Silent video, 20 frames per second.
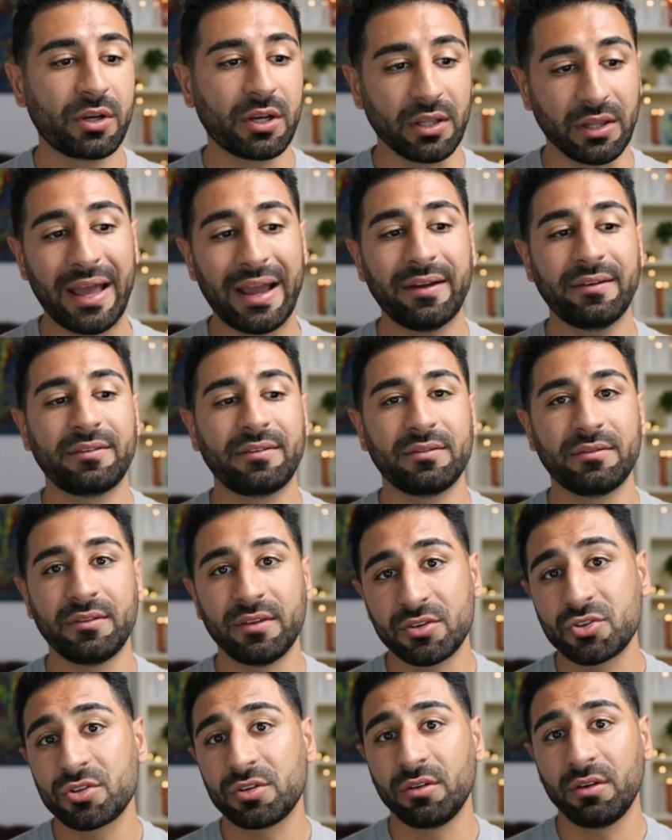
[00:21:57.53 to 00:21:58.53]
collect
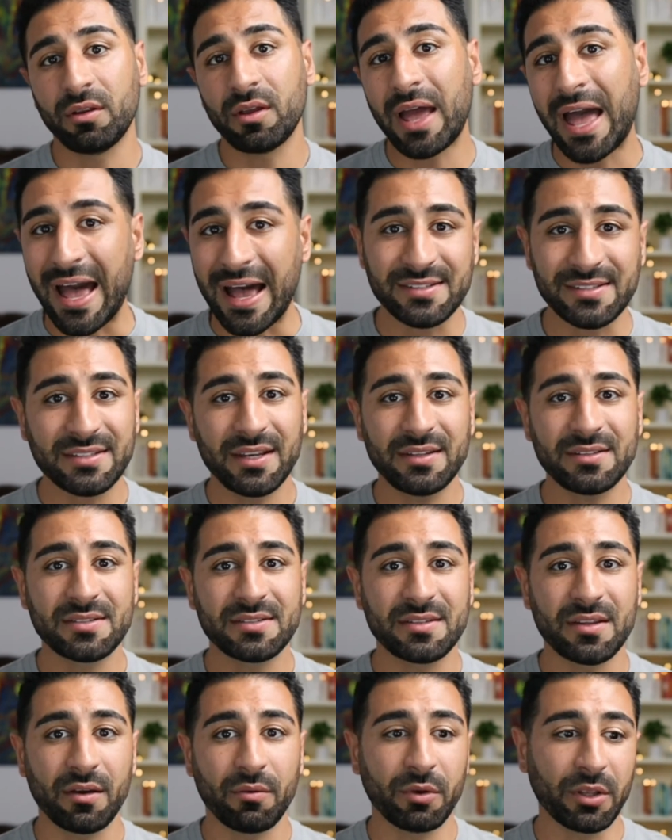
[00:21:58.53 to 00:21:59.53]
digital
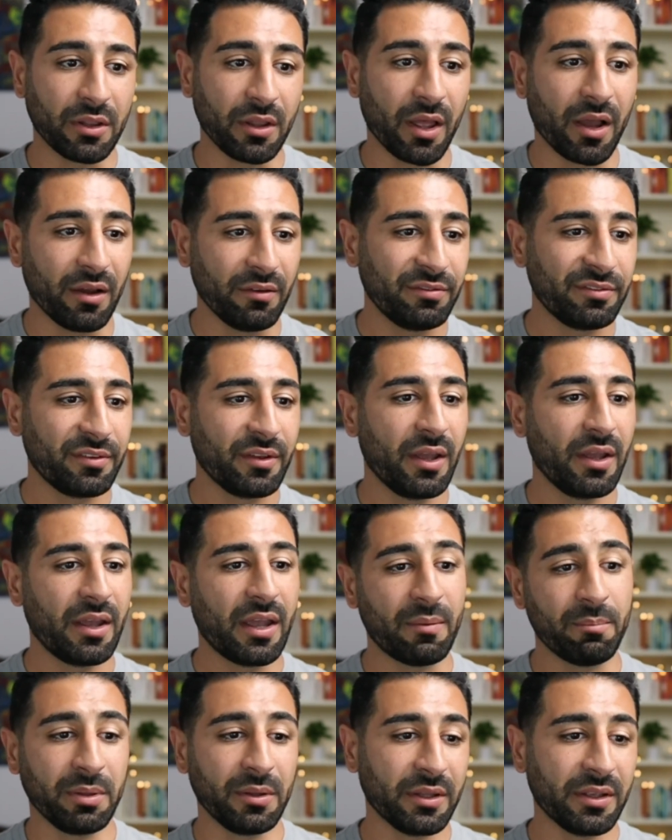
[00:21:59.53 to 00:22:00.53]
assets that we love
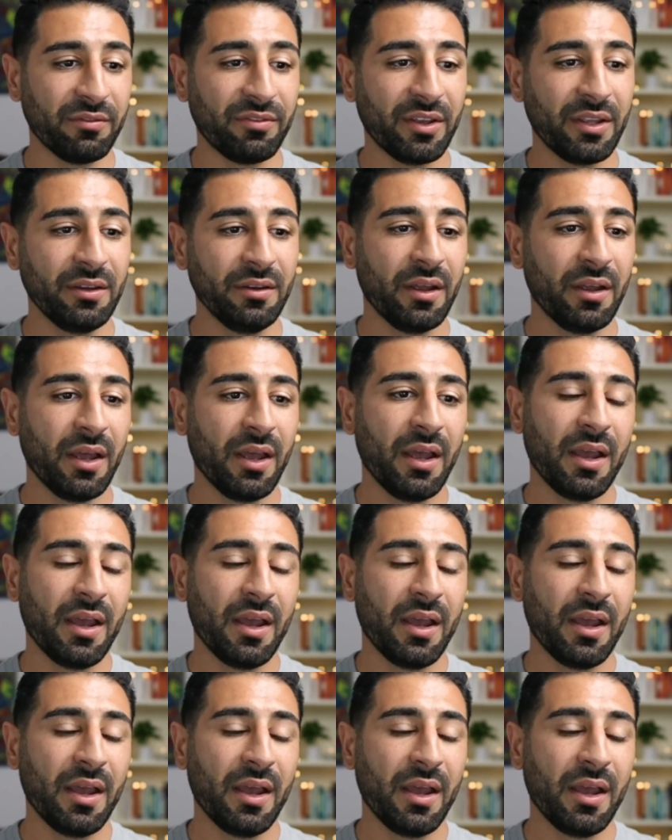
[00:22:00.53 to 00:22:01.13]
and believe in.